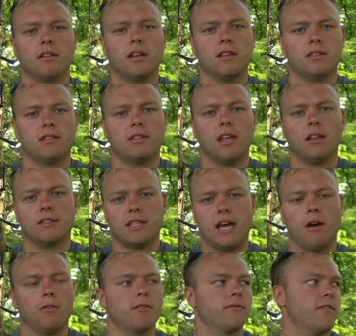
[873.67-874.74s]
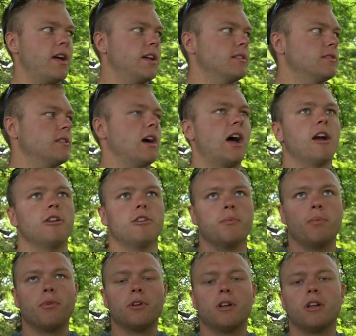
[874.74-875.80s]
a cell tower right the higher
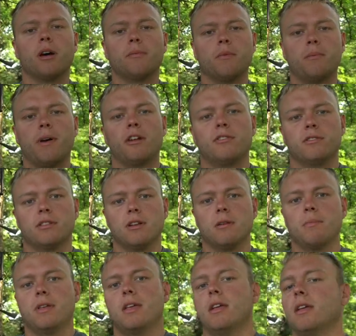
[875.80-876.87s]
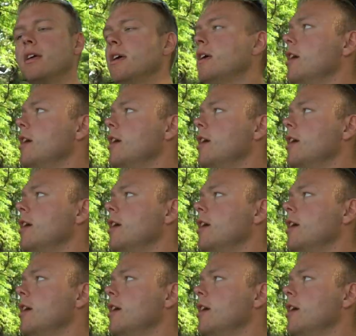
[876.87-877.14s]
you put it up the better it's going to be